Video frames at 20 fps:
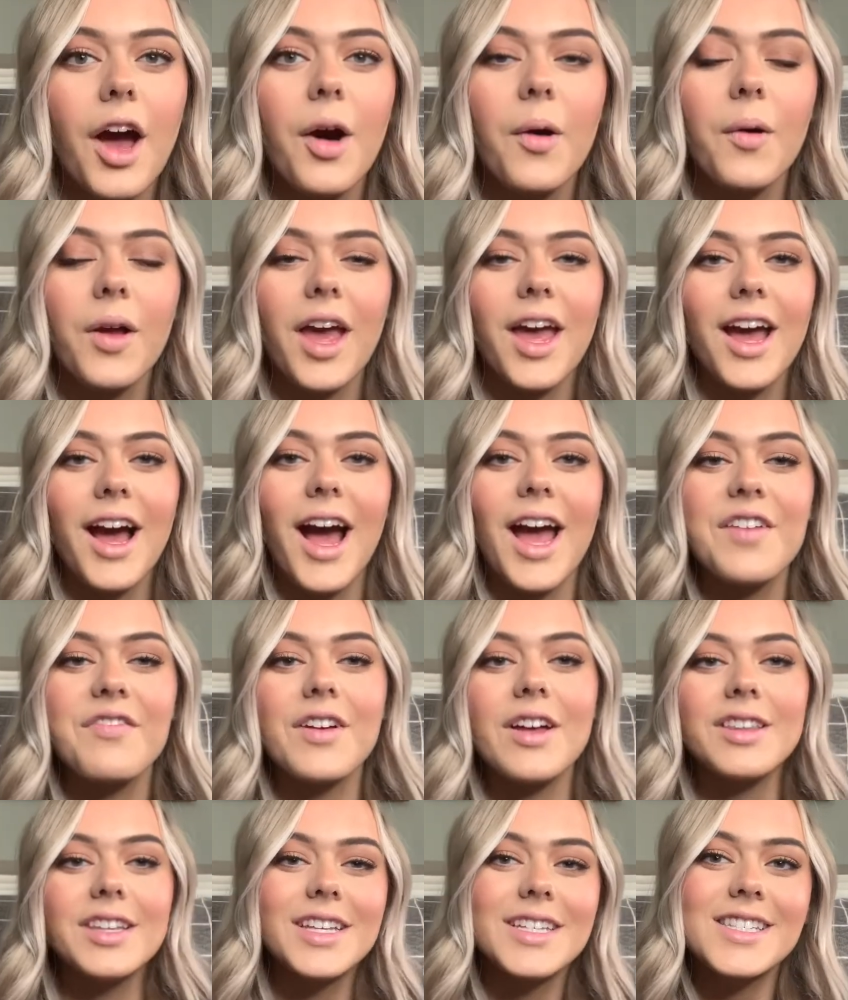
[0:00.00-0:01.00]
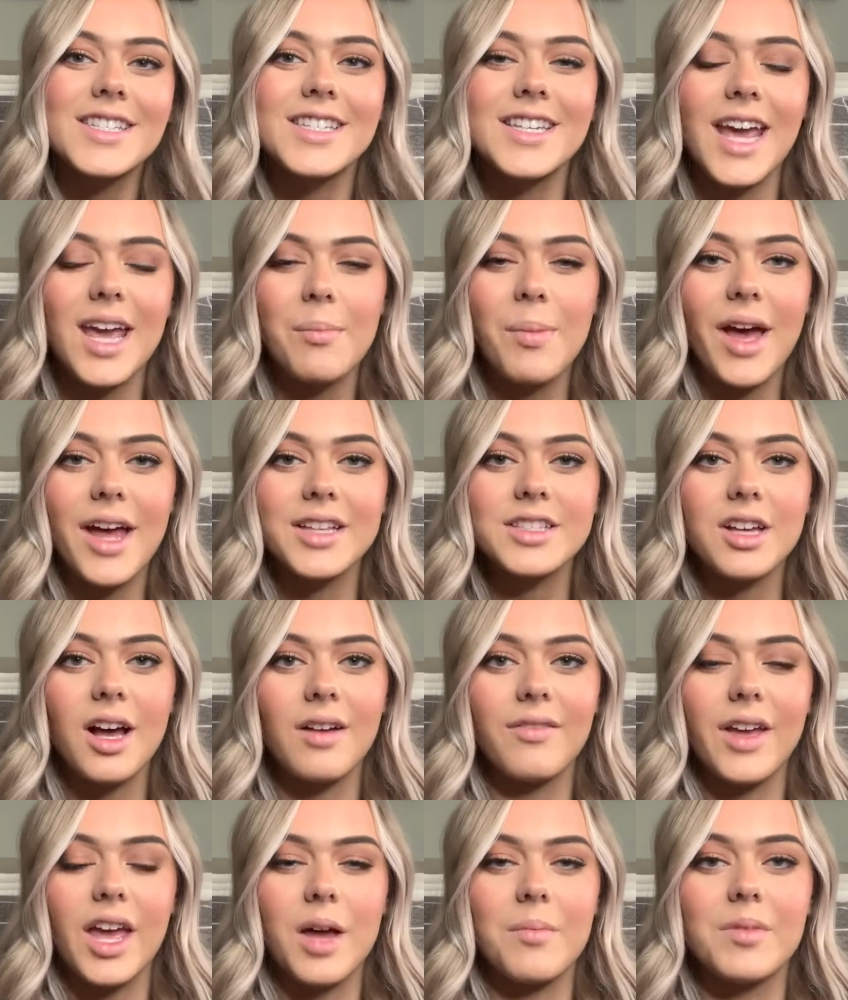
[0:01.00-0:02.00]
Okay, I found these day beds off
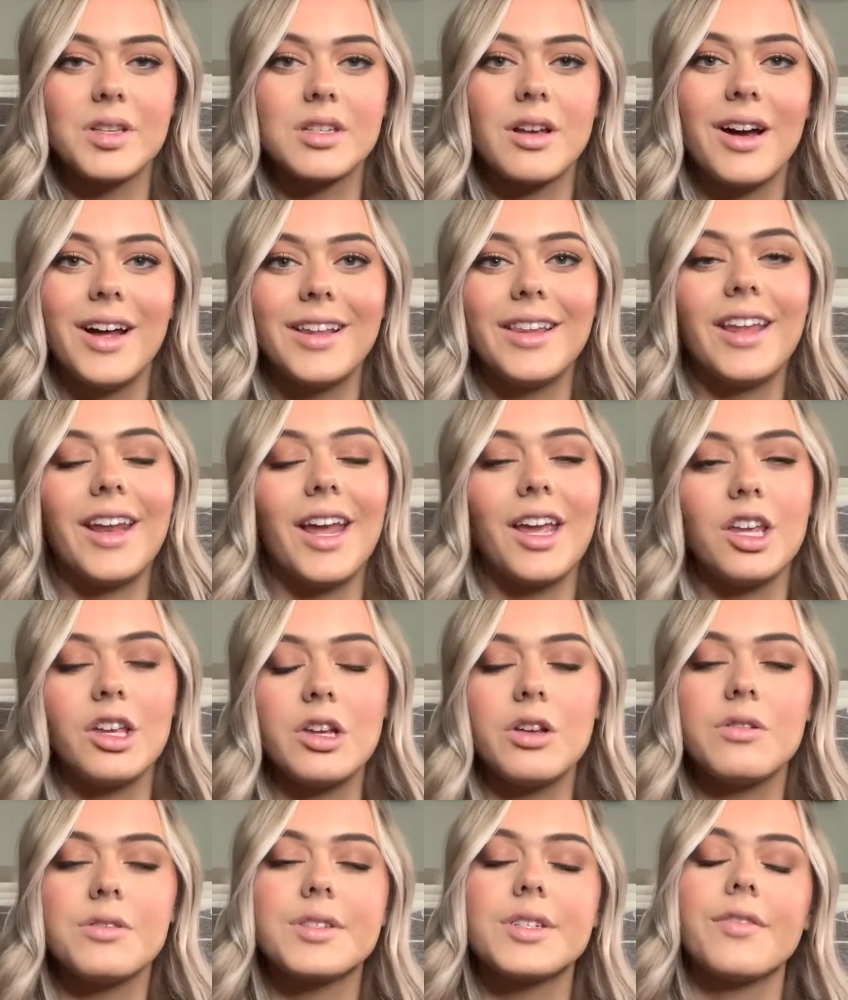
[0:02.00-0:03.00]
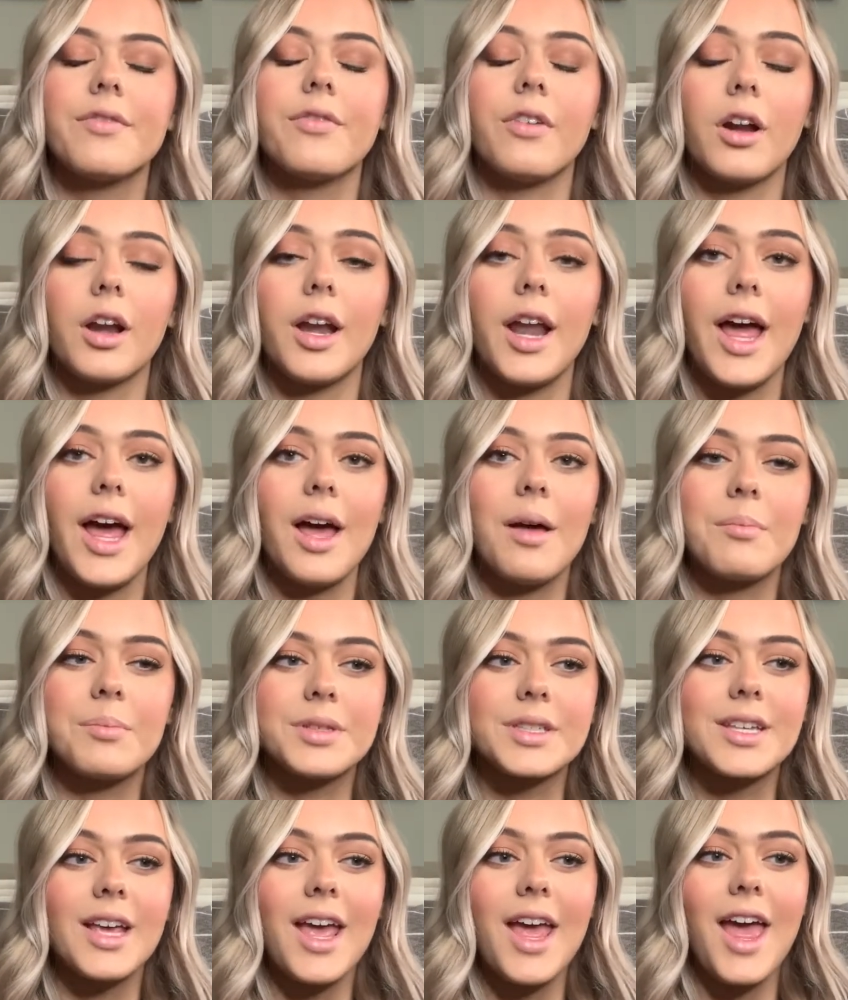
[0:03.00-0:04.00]
Amazon that I used for
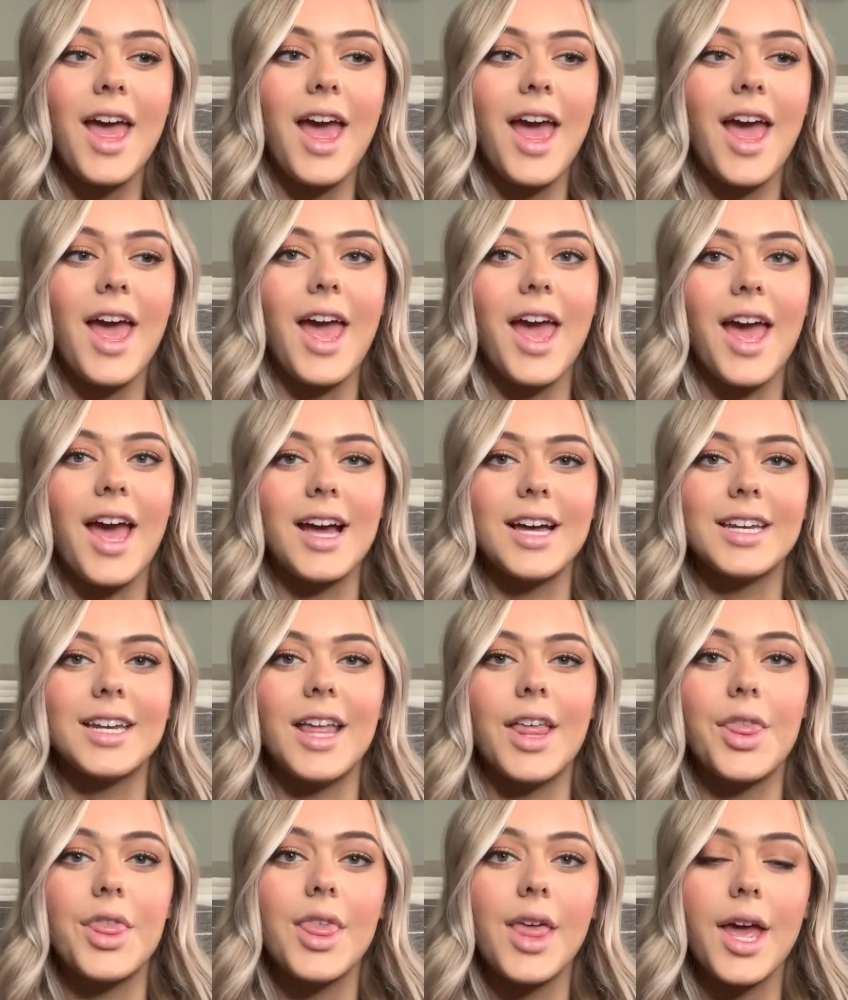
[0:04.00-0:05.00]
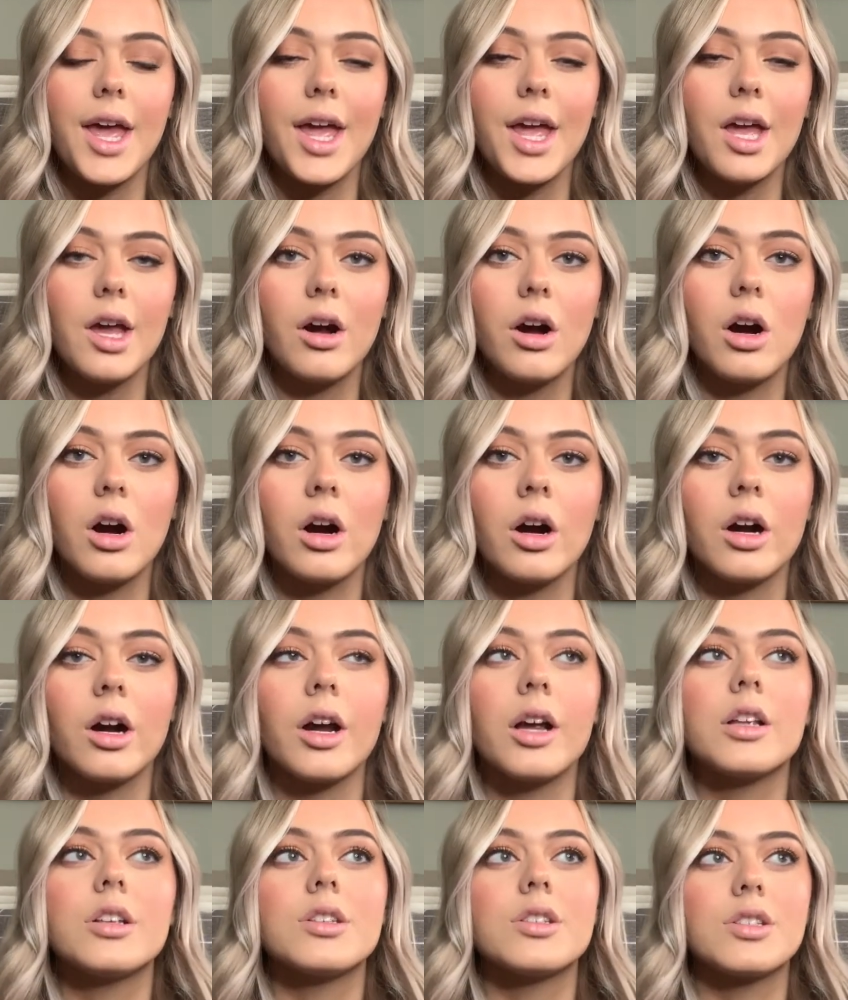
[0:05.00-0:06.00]
naps, and they
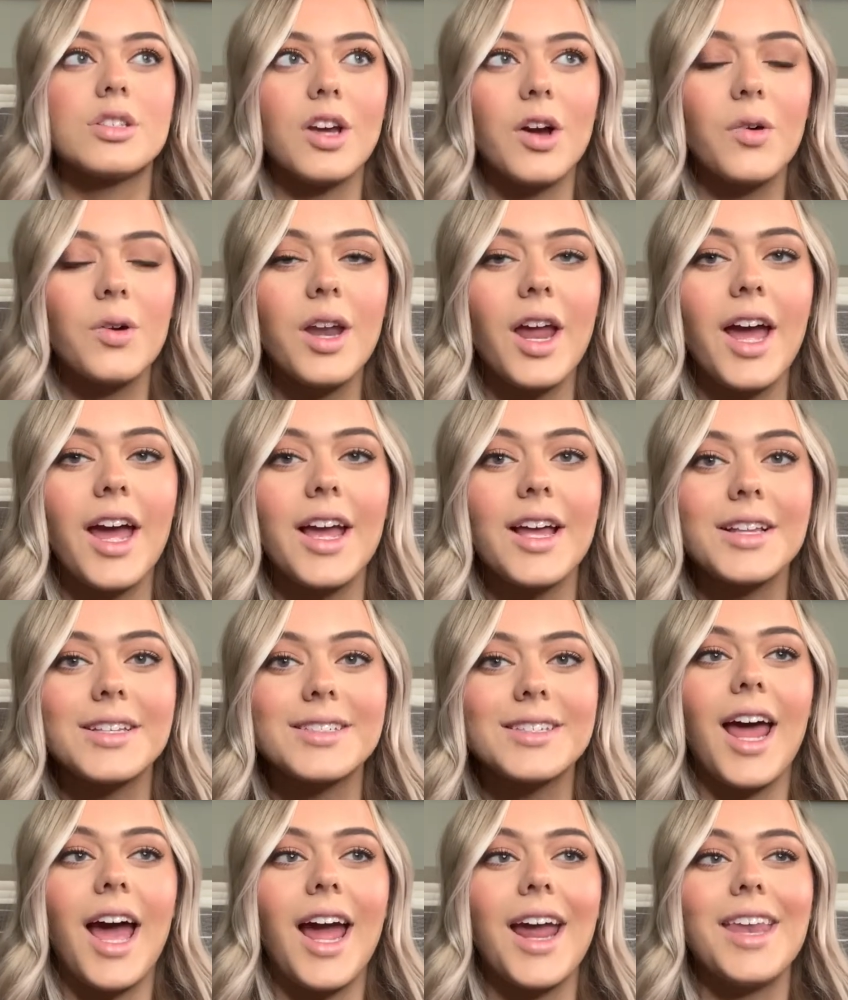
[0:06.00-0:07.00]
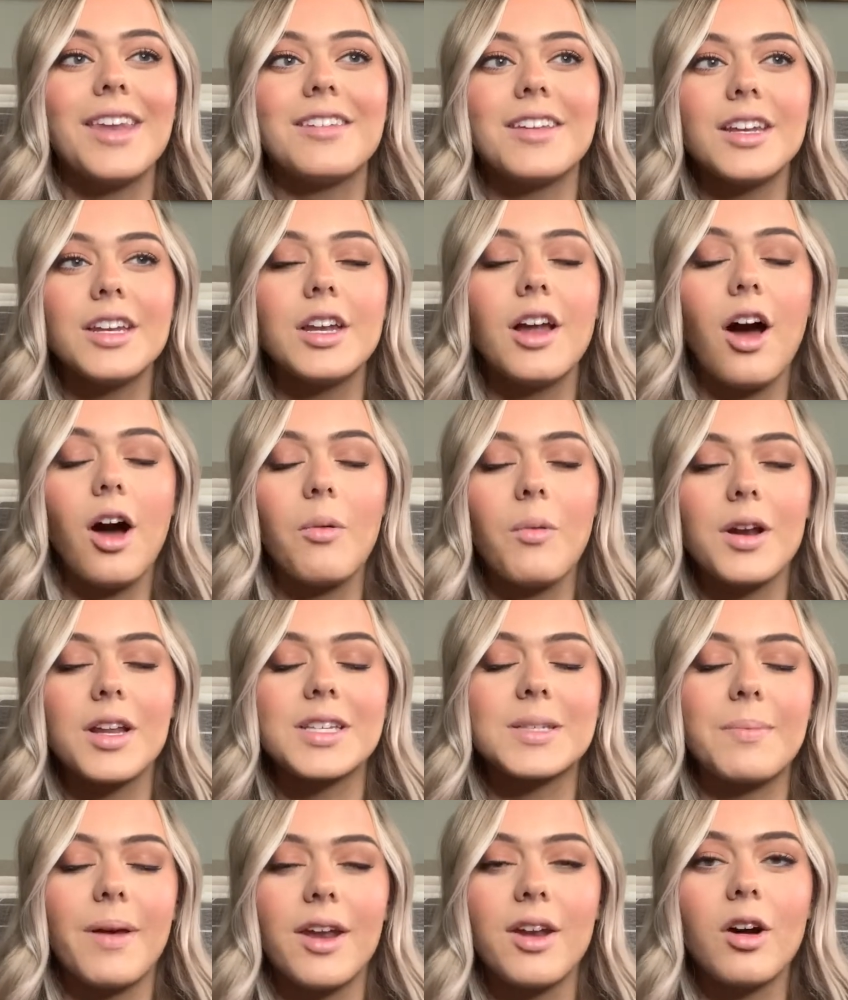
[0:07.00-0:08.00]
are so nice. I did not want to
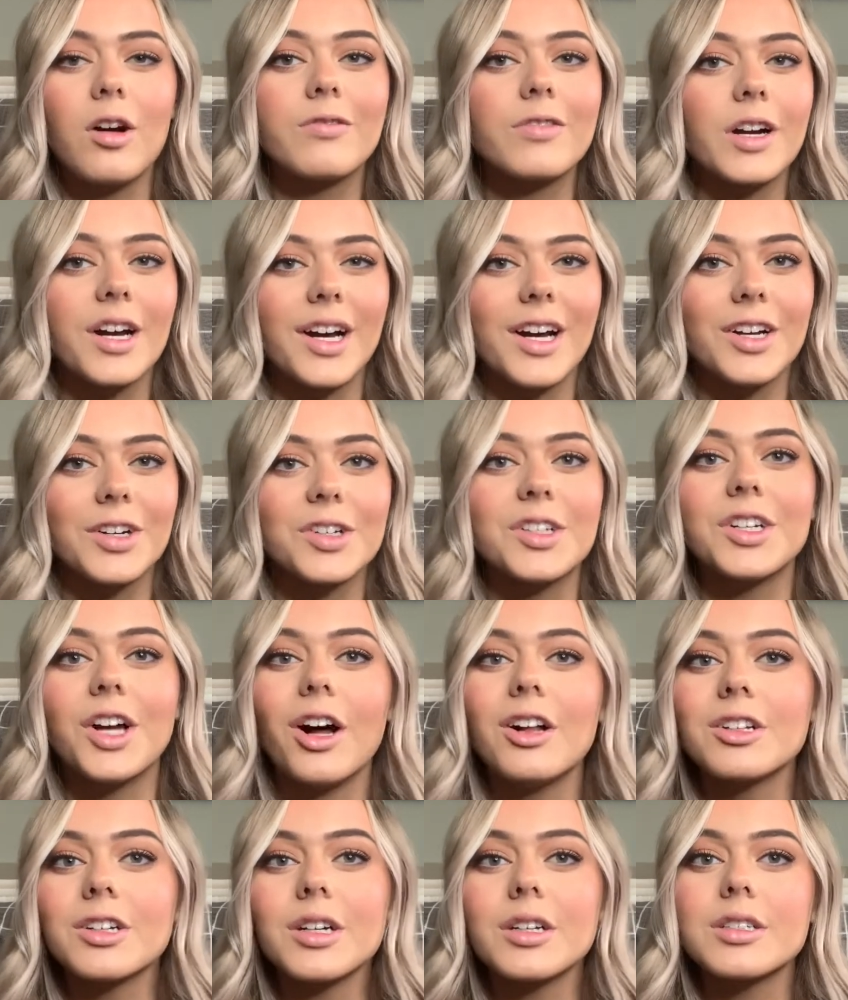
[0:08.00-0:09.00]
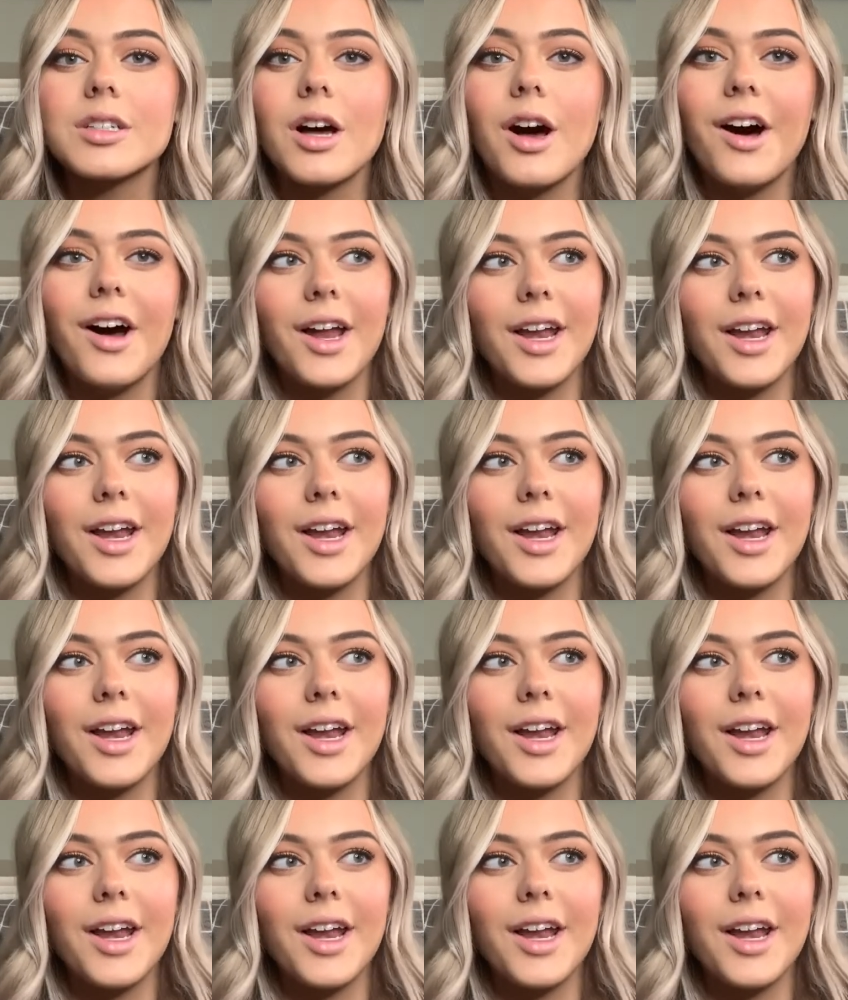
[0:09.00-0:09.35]
spend over $100 on